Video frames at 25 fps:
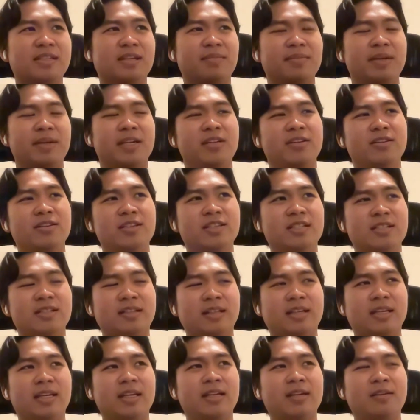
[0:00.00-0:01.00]

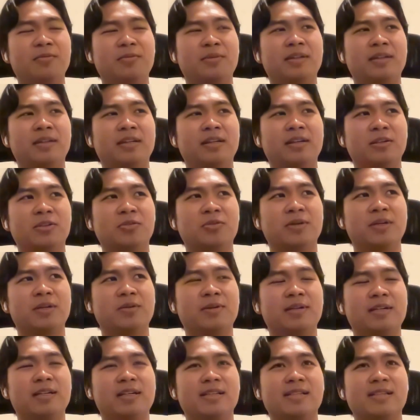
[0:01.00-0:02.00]
Indonesian kid when they're
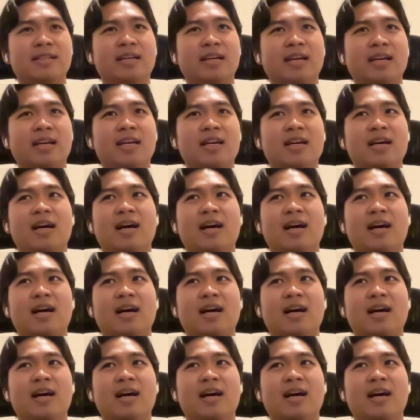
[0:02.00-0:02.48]
21 is like,